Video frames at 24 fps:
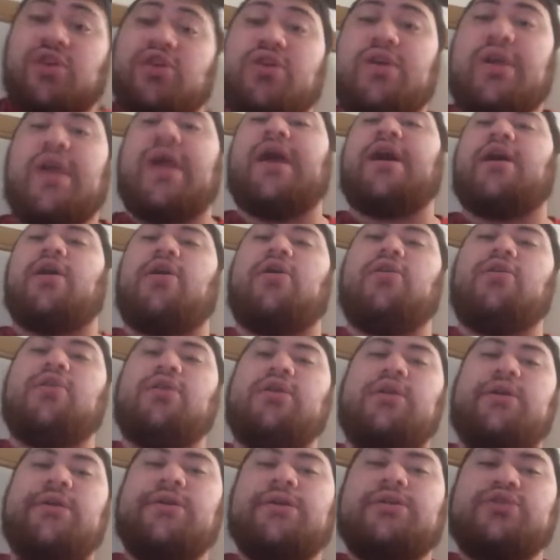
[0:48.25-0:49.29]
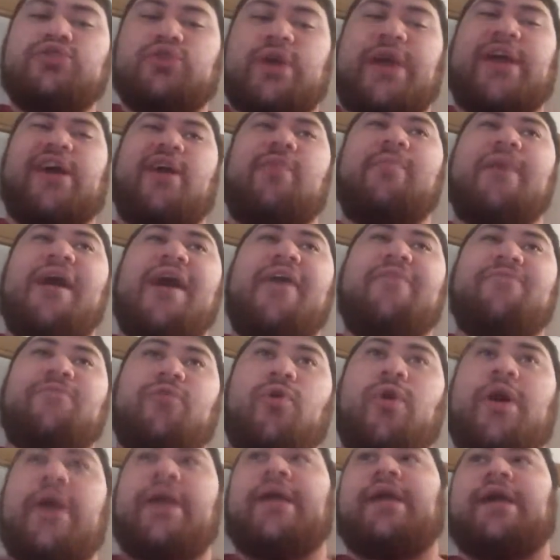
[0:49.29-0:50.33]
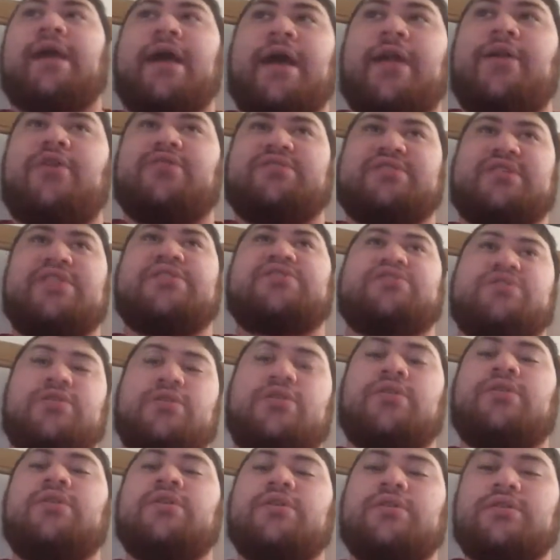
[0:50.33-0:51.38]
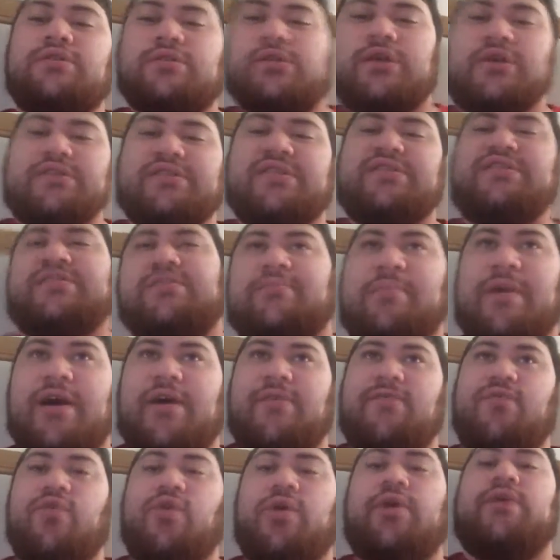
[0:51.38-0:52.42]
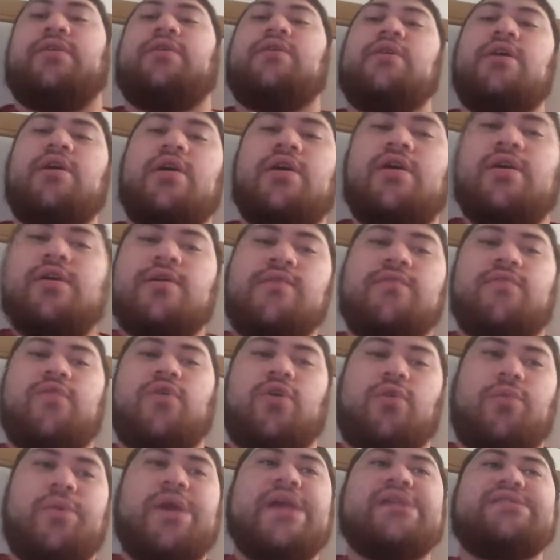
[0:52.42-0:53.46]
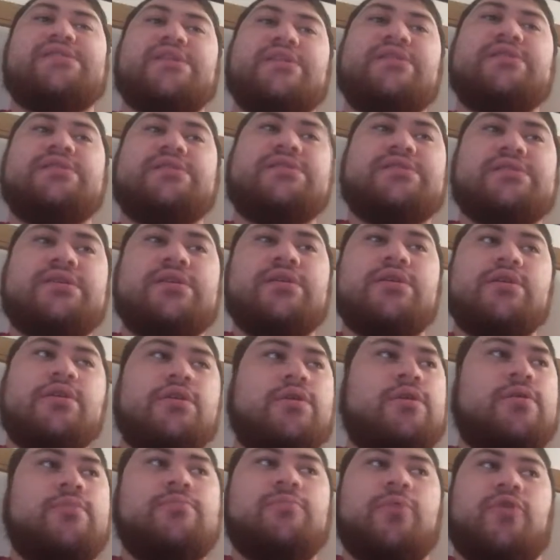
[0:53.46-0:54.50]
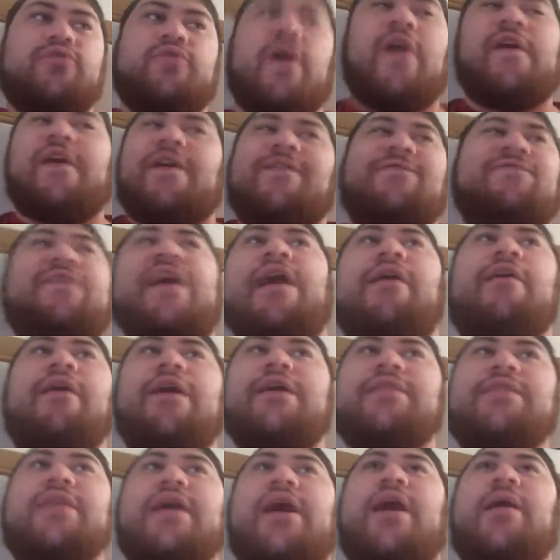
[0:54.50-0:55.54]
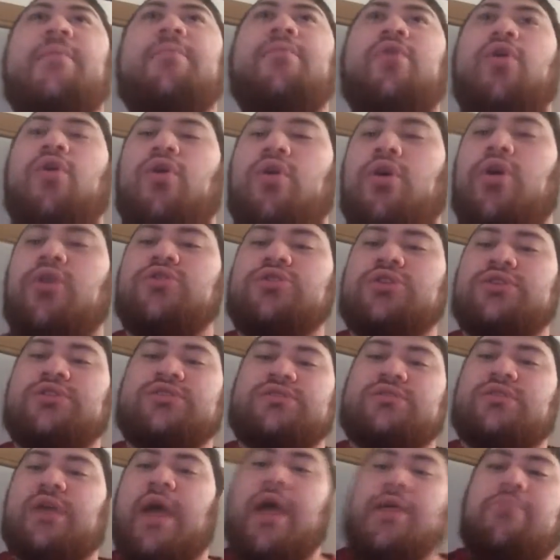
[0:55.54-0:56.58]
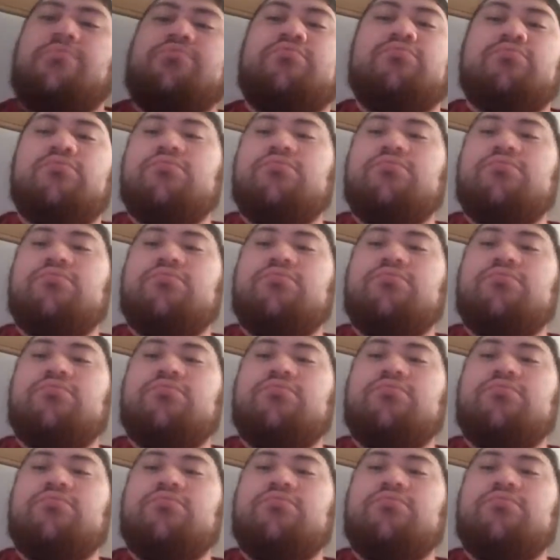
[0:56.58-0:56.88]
kill Draco Malfoy and her sister, Narcissa Malfoy, for reasons most likely failing them, or just that